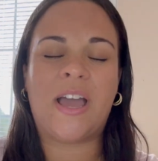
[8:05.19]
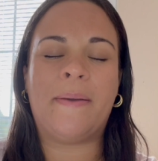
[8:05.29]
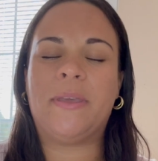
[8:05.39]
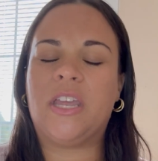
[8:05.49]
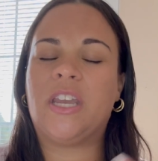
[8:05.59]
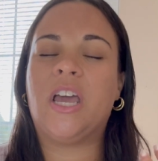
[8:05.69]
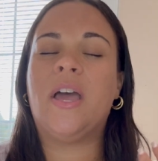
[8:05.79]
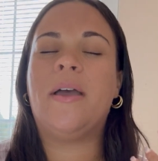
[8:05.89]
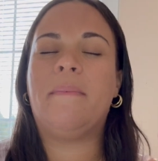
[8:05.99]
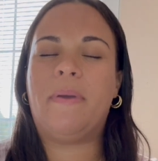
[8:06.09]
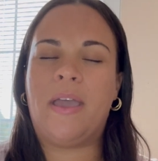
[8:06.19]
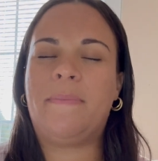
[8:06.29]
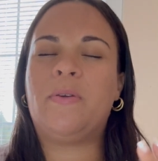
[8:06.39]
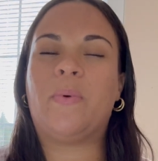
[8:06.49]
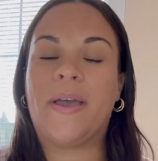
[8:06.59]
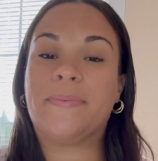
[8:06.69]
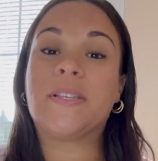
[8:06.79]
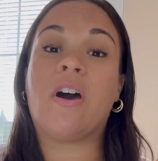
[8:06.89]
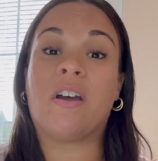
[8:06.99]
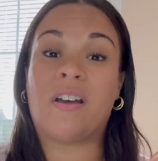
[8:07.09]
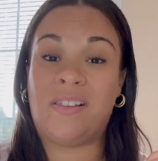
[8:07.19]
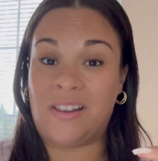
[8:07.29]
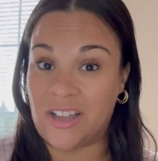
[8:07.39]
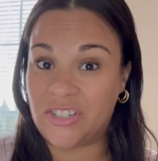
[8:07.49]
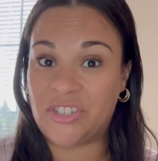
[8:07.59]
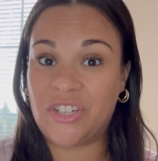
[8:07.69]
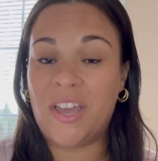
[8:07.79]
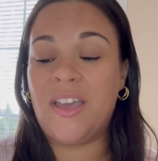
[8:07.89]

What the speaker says: I mean, baby wipes are clutch.